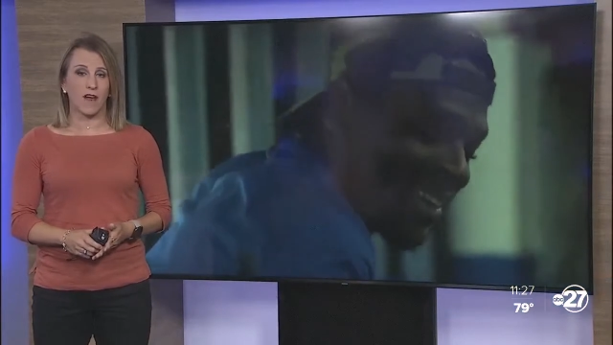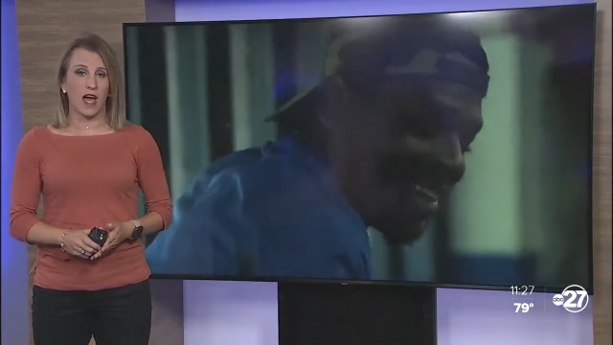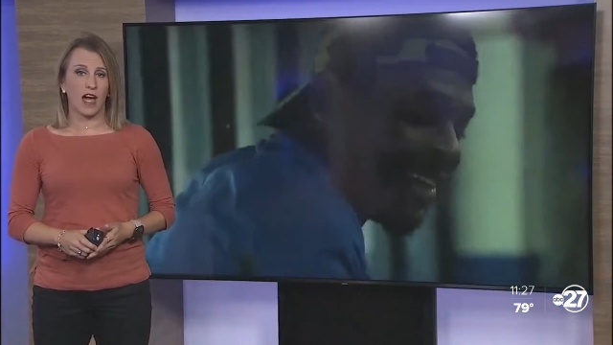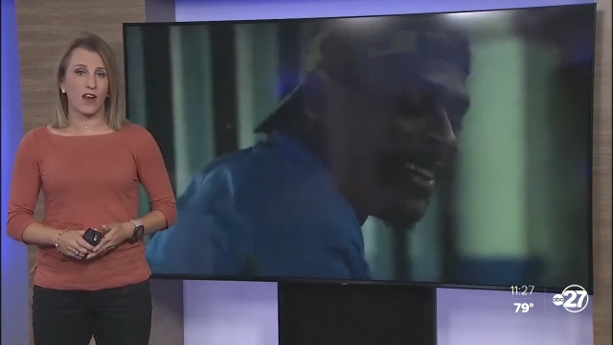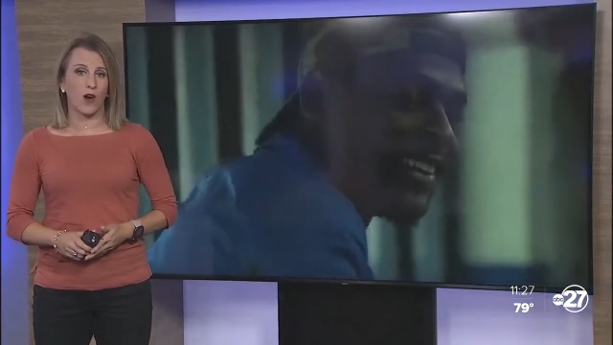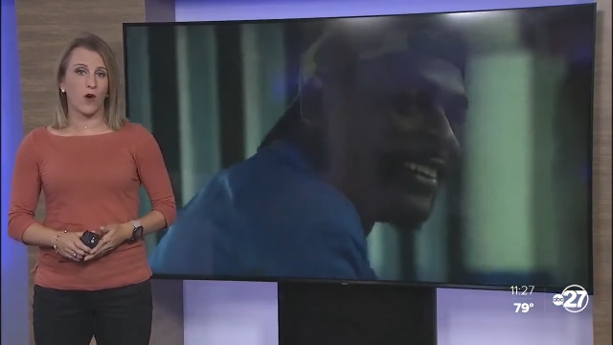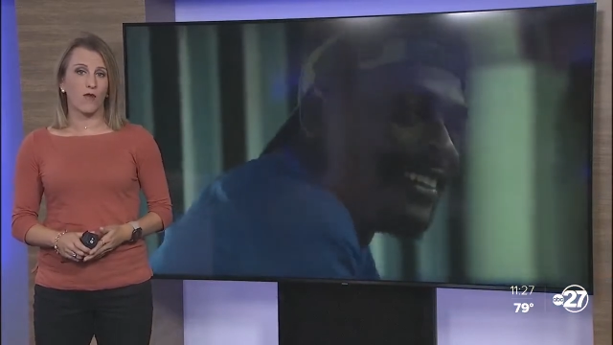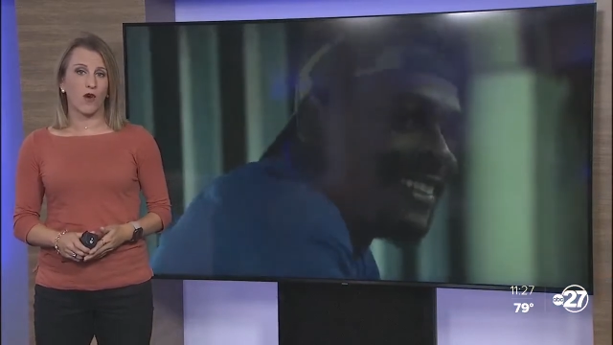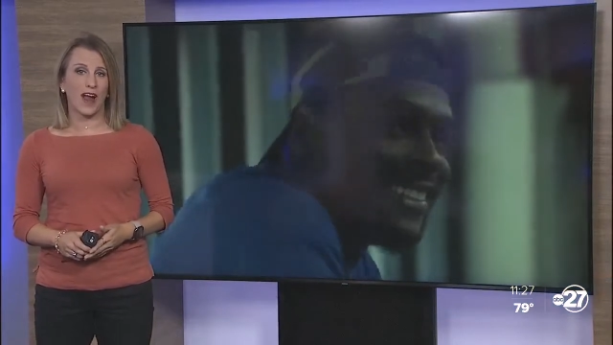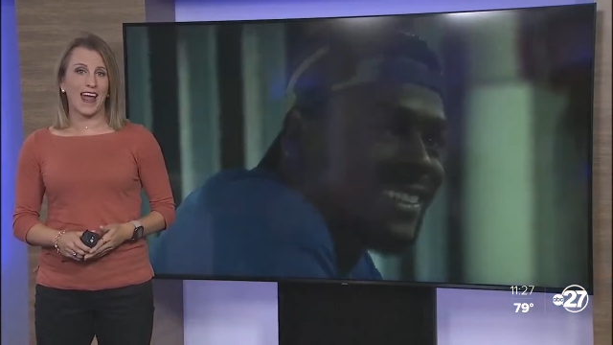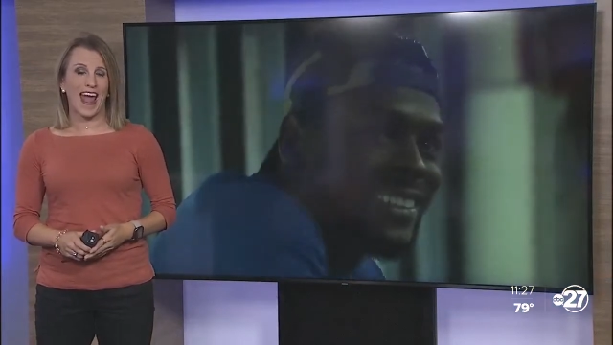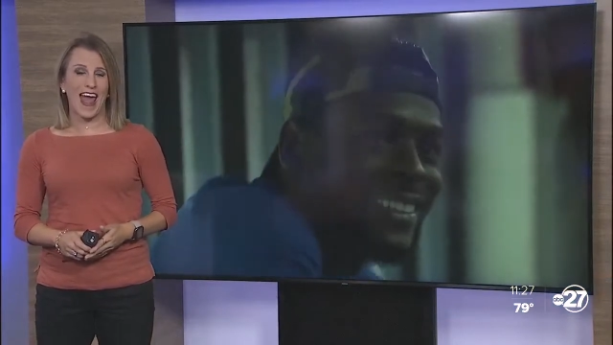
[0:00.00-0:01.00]
had
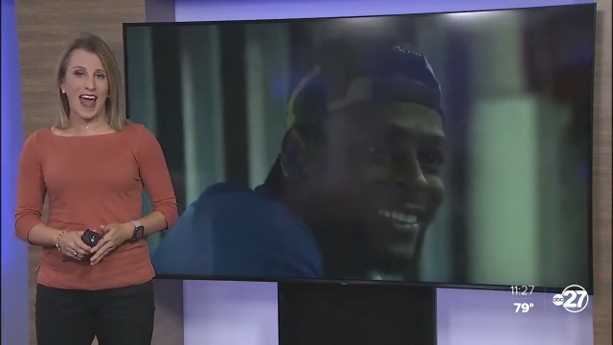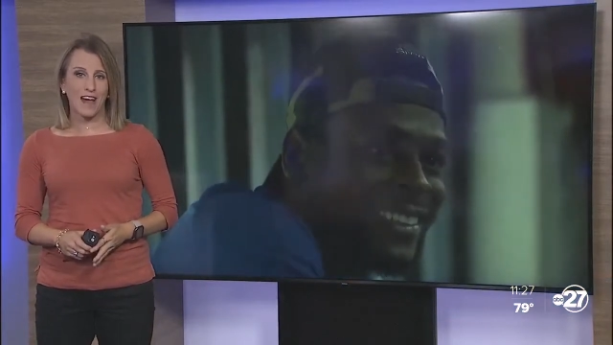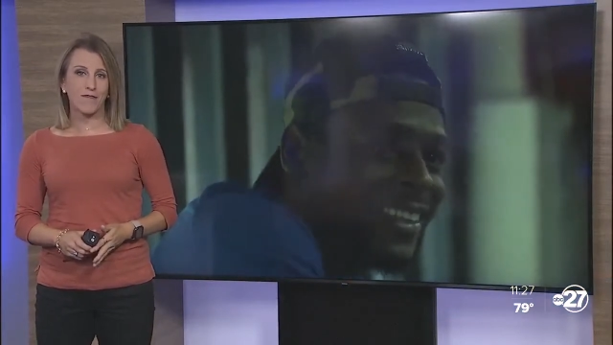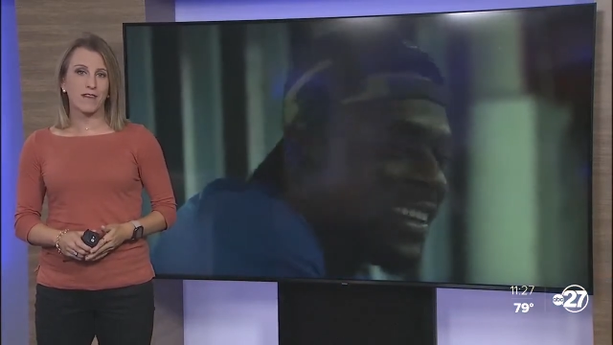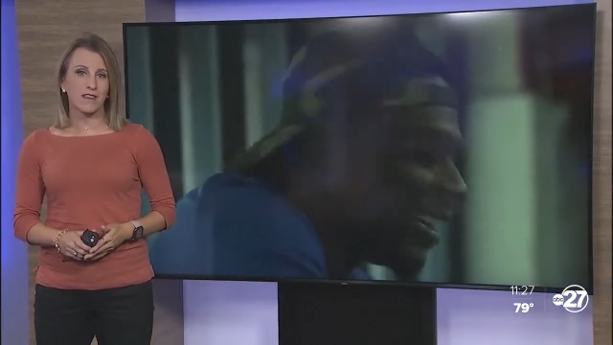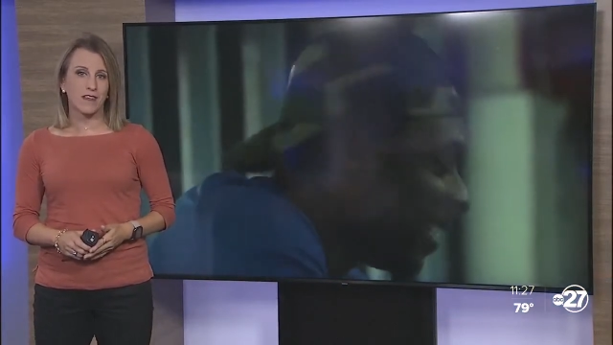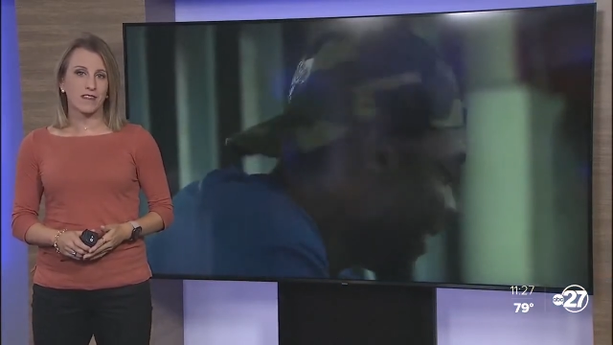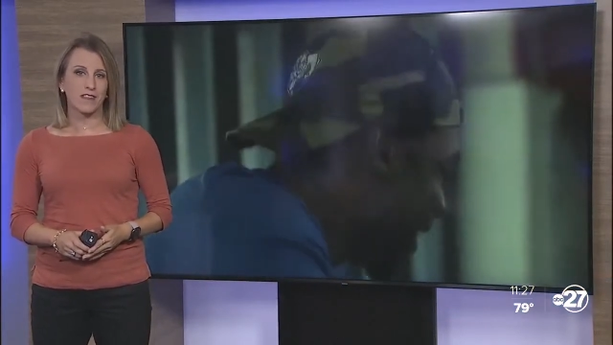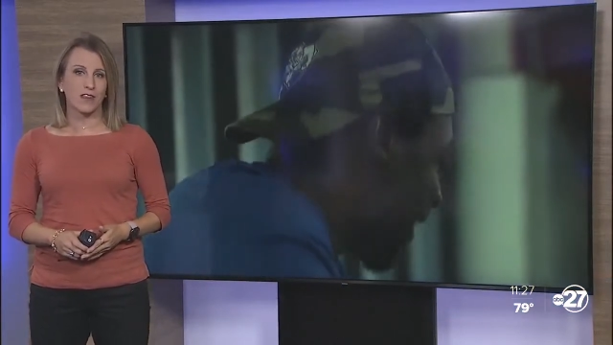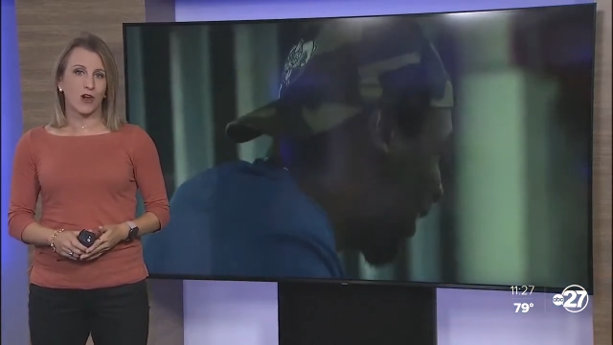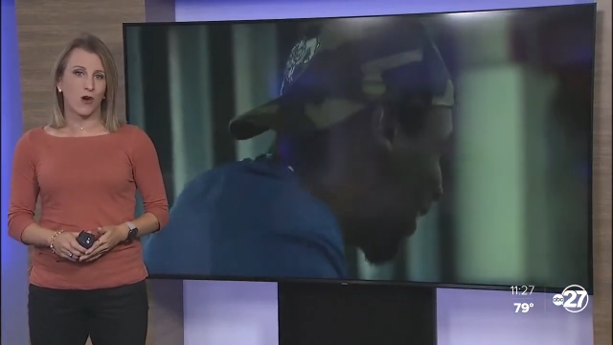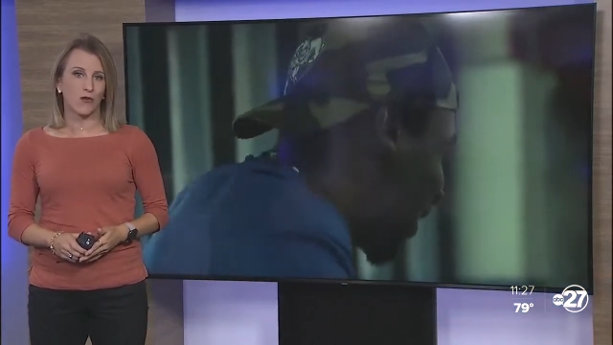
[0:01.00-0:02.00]
over a half a
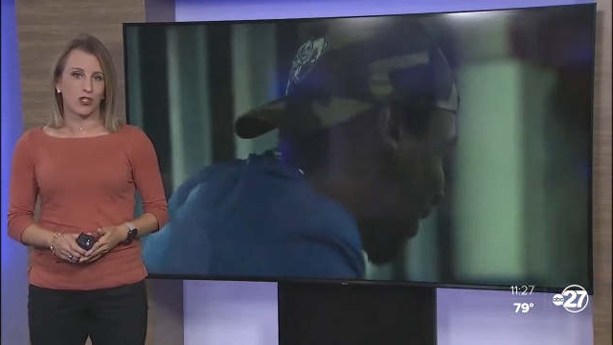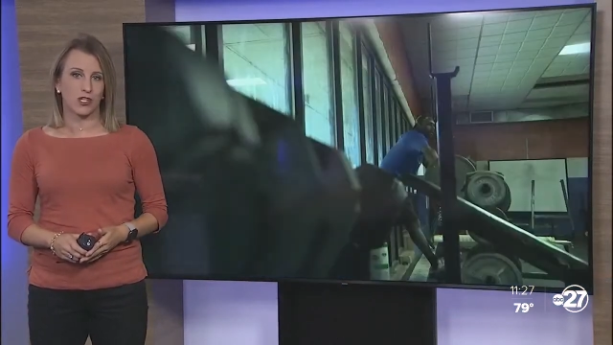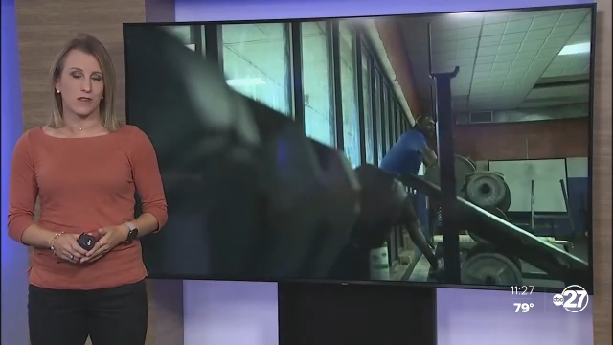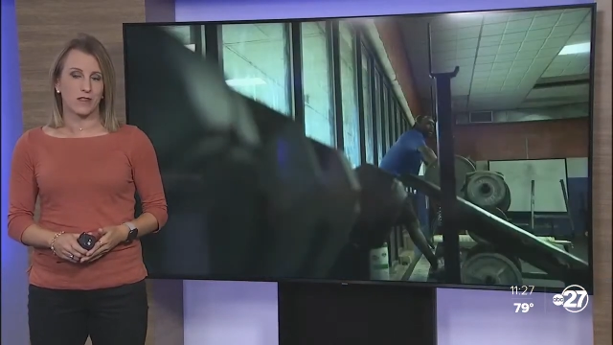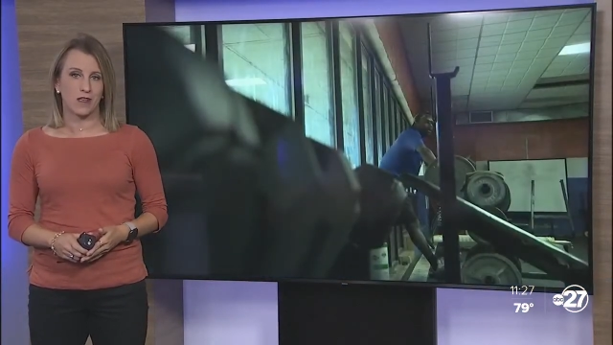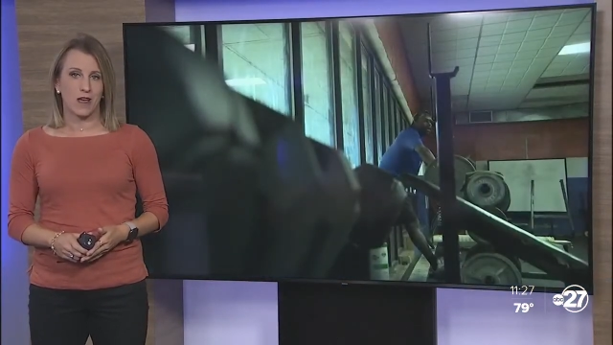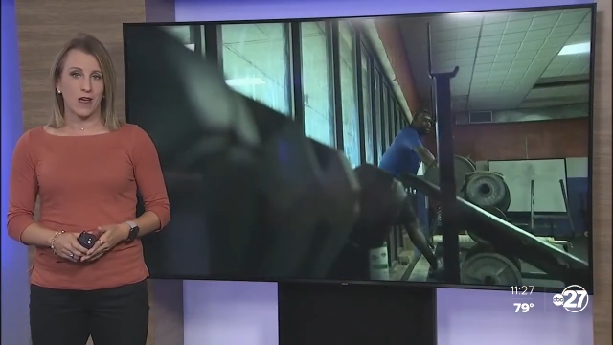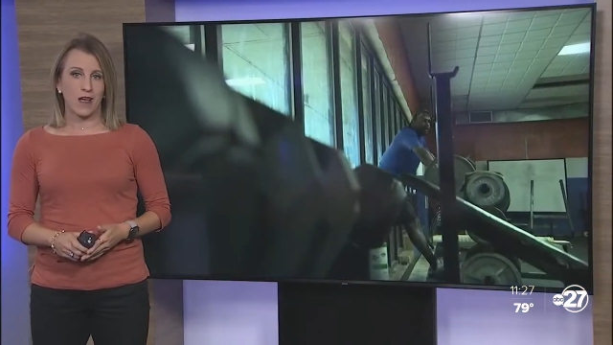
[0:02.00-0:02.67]
dozen coaches.